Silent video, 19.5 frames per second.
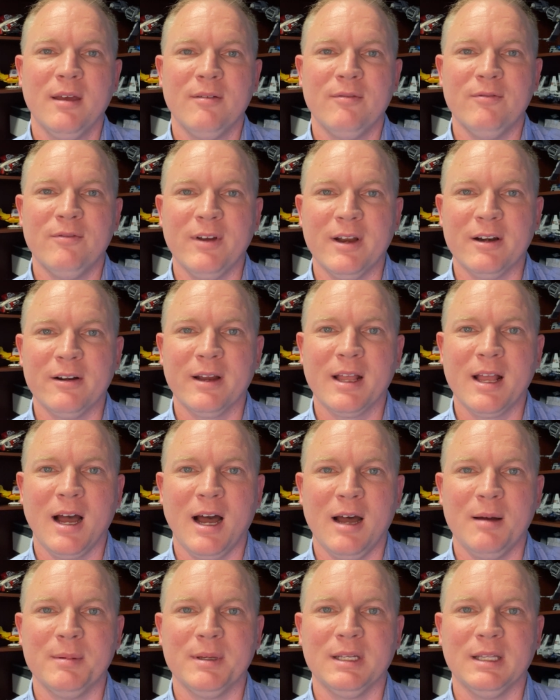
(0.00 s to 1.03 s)
very
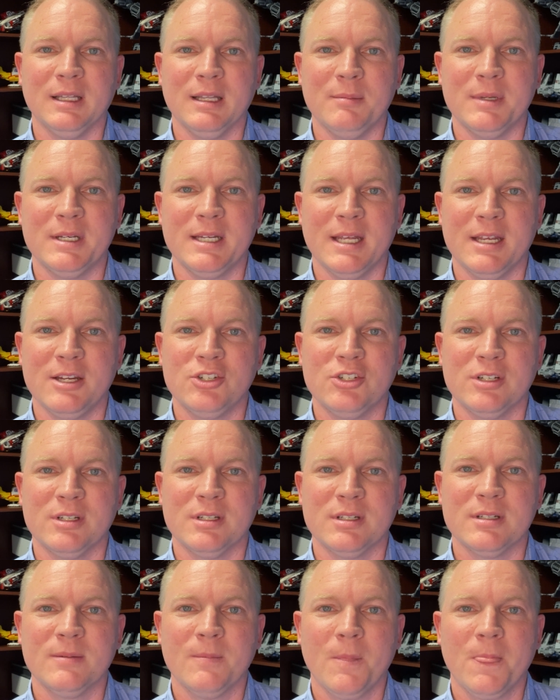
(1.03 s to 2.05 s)
common
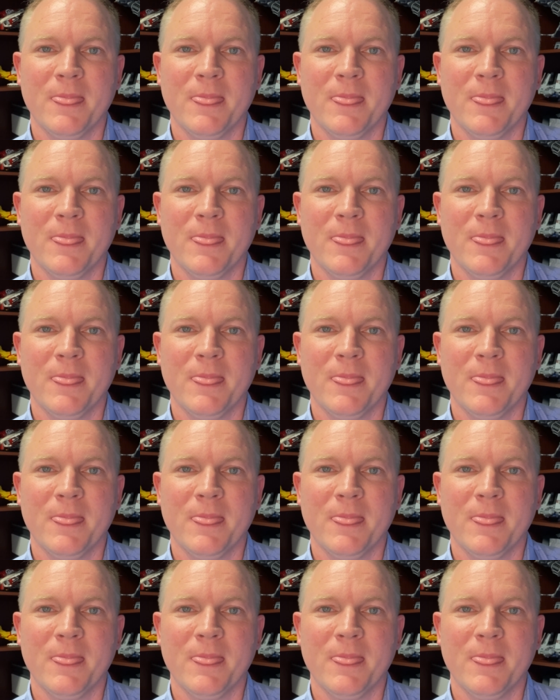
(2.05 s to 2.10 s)
limitations.